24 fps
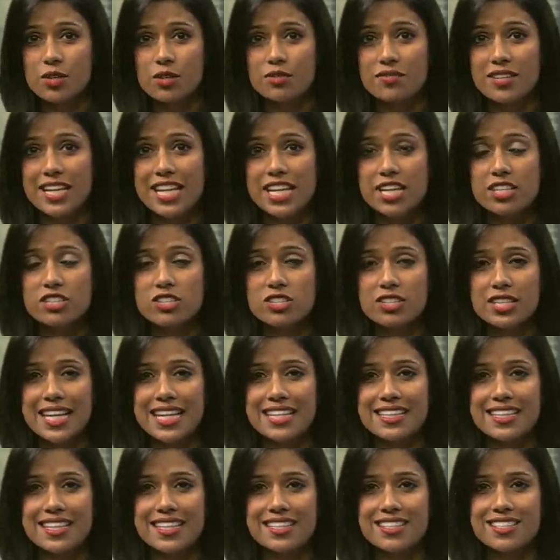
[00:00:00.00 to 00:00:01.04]
of Asian
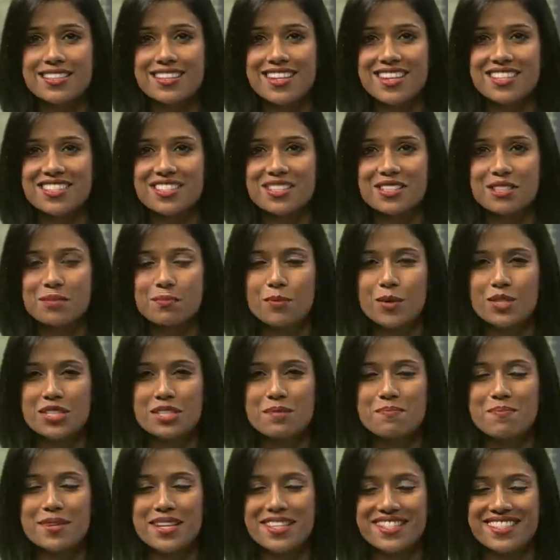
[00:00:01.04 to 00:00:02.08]
and international
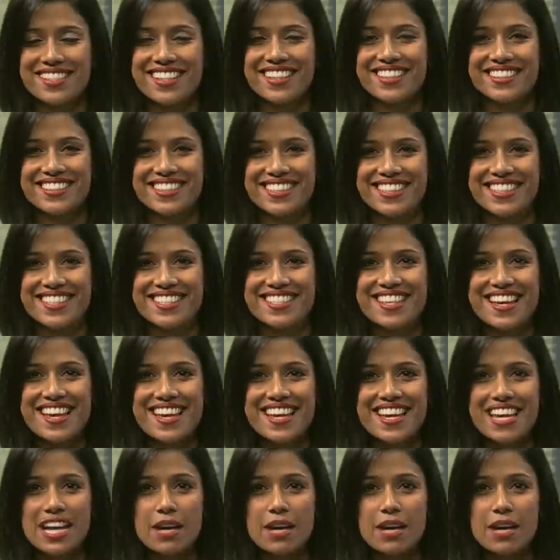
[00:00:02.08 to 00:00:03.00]
sports personalities.